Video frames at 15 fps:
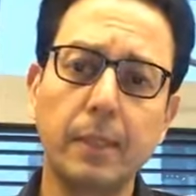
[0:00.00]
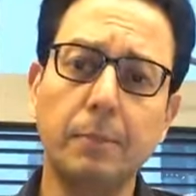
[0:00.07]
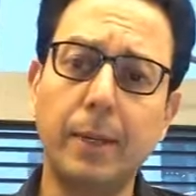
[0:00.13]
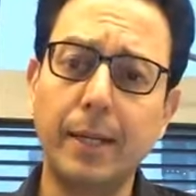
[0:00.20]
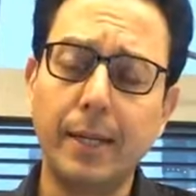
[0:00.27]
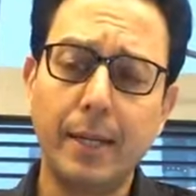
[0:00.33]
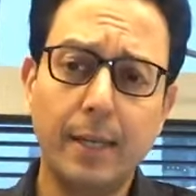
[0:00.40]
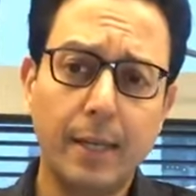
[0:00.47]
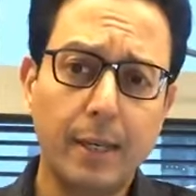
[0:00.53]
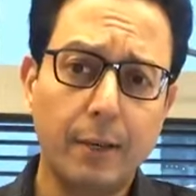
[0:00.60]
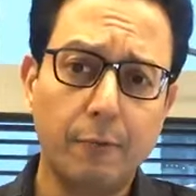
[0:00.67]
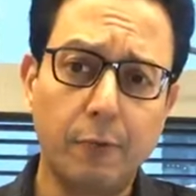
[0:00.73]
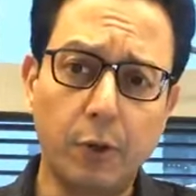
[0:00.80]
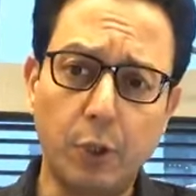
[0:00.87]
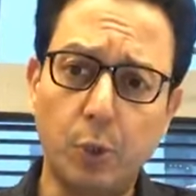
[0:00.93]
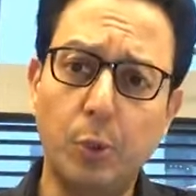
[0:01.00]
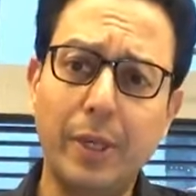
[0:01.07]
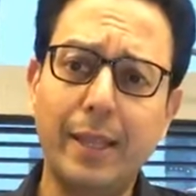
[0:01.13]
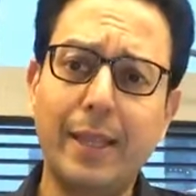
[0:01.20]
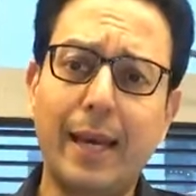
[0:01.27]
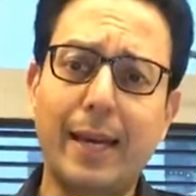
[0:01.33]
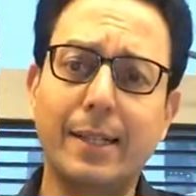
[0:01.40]
but for
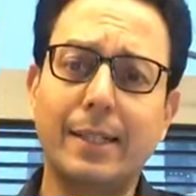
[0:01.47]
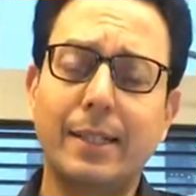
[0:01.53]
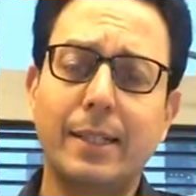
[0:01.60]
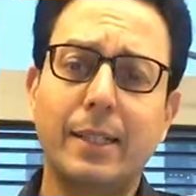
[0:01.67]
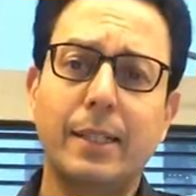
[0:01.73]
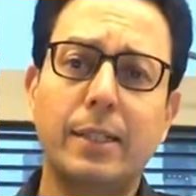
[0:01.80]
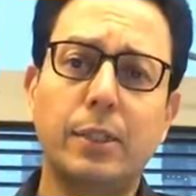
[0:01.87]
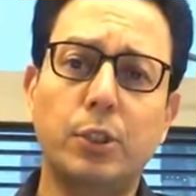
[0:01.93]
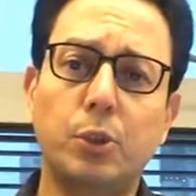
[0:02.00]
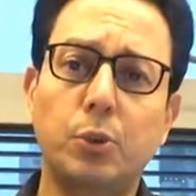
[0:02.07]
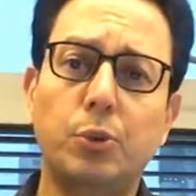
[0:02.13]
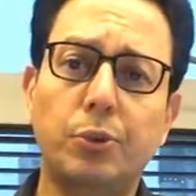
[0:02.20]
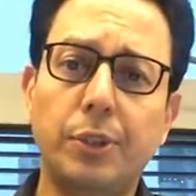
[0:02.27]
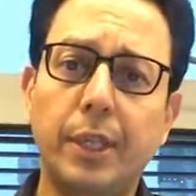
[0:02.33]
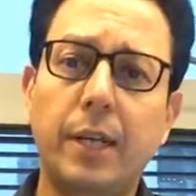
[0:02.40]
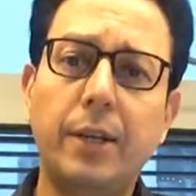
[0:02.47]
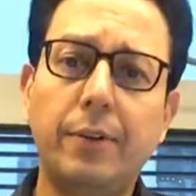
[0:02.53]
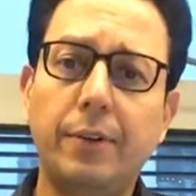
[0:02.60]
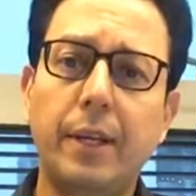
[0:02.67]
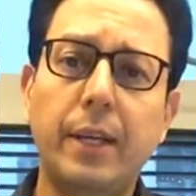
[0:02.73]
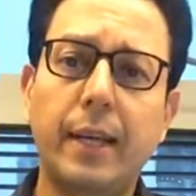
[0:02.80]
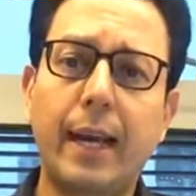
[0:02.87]
doing that you really
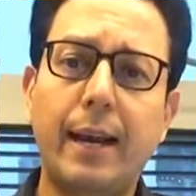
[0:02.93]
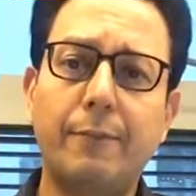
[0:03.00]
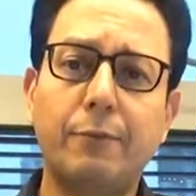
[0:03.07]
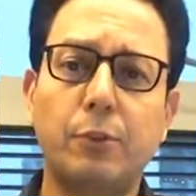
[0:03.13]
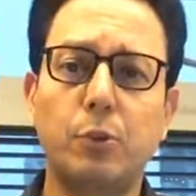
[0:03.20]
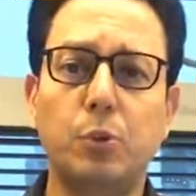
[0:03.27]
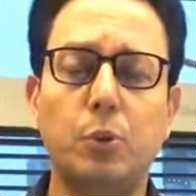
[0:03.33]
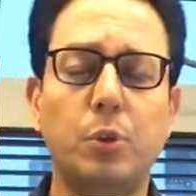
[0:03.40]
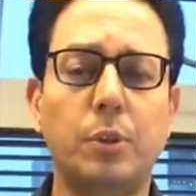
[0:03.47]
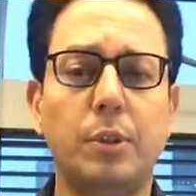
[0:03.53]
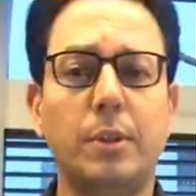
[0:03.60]
really have to